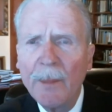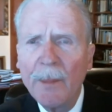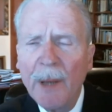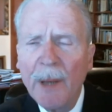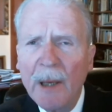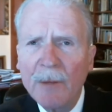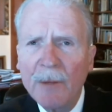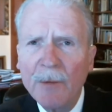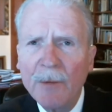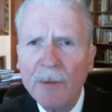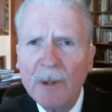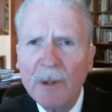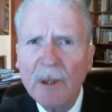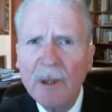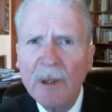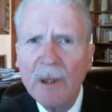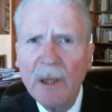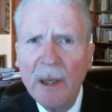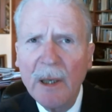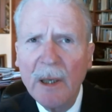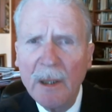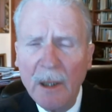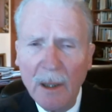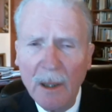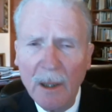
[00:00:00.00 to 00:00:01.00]
Patrick
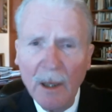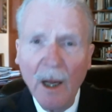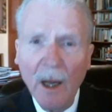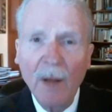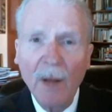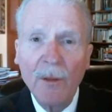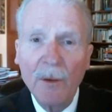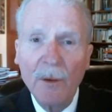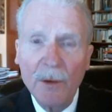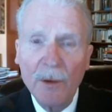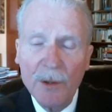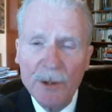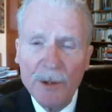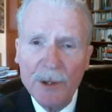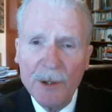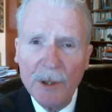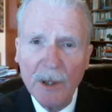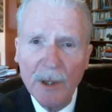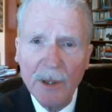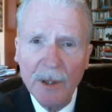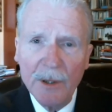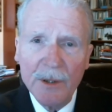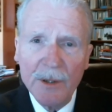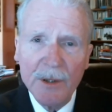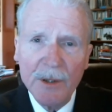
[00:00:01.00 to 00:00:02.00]
Deneen and others
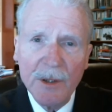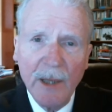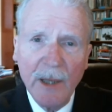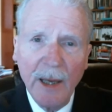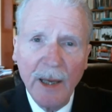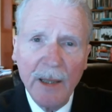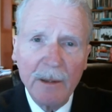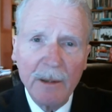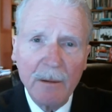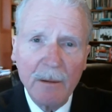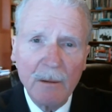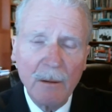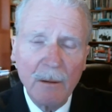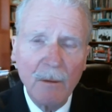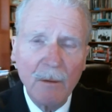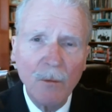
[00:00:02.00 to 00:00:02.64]
is that